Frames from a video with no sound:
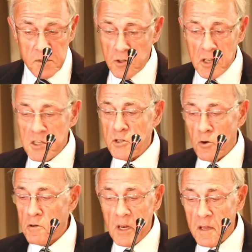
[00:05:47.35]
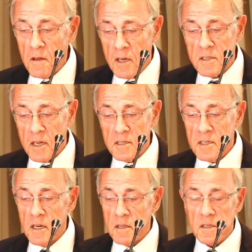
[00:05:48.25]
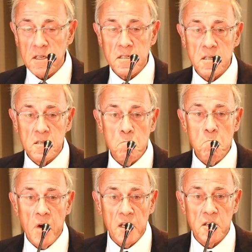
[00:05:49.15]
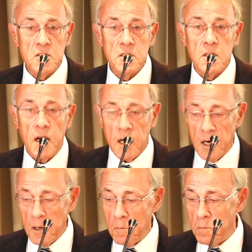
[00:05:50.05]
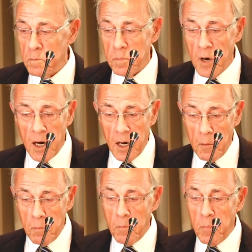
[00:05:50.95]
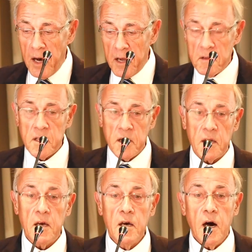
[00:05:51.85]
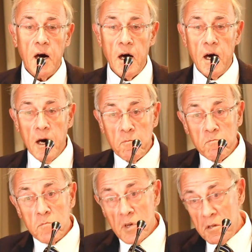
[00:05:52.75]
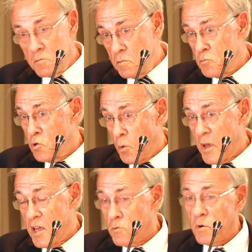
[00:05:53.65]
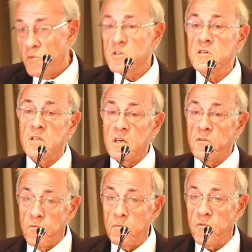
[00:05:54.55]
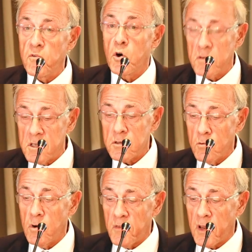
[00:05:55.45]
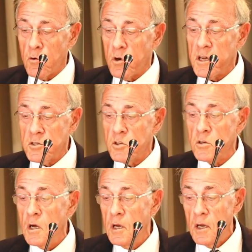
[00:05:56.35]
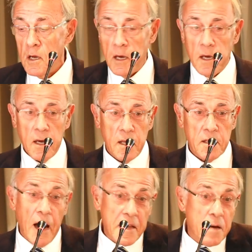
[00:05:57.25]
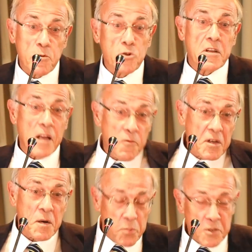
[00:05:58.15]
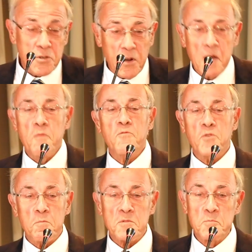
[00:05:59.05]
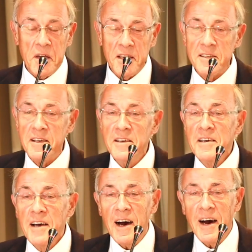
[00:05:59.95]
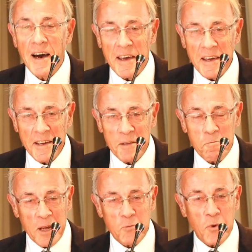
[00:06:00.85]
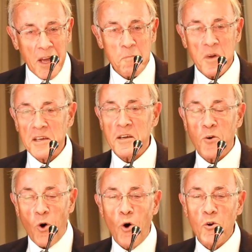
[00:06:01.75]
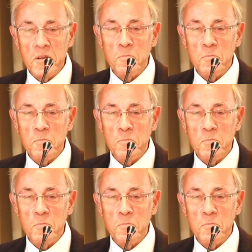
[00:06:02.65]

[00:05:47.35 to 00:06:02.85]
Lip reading: transitorily, as I said, this is managed by the European University, Florence School of Regulation, and I am not an African person, I am from Spain, but we are making all the